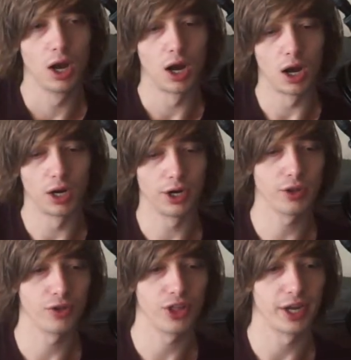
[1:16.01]

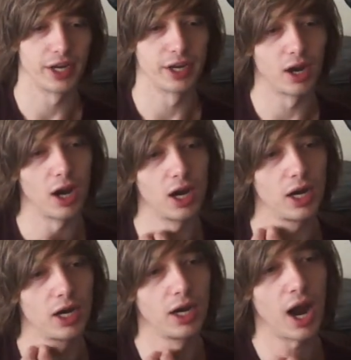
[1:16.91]
another thing,
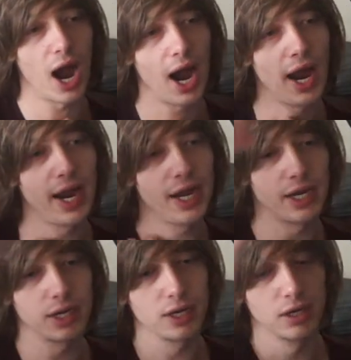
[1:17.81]

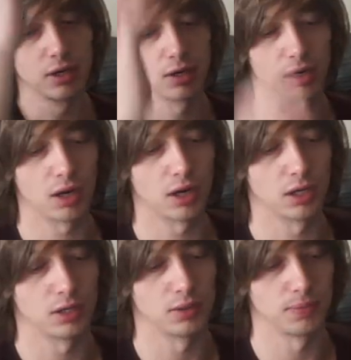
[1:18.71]
I
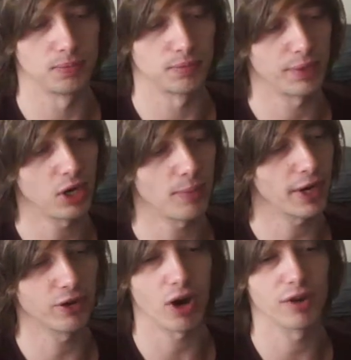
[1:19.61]
um, been on
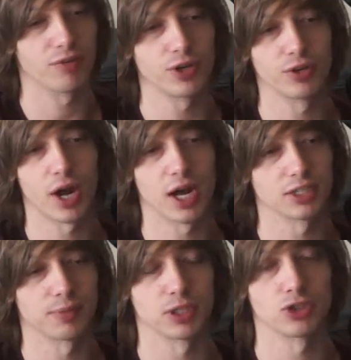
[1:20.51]
my grind for you
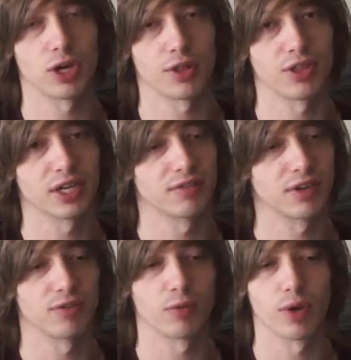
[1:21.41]
guys. I've been trying to think of
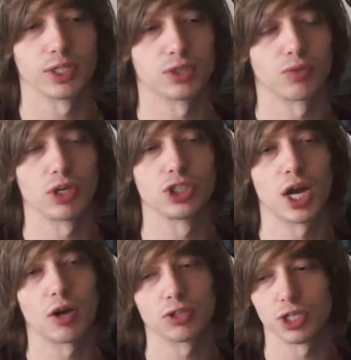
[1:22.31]
different ways to reach
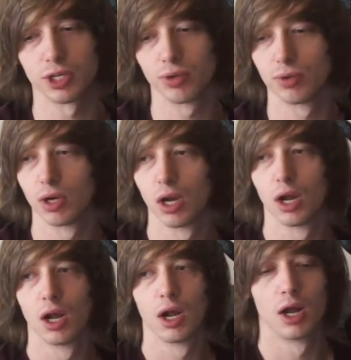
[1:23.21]
out to you,
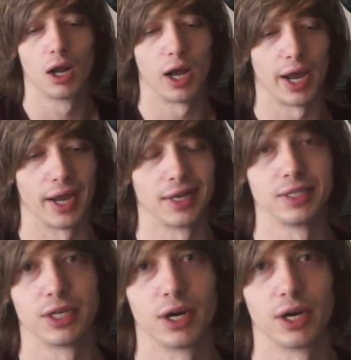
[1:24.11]
and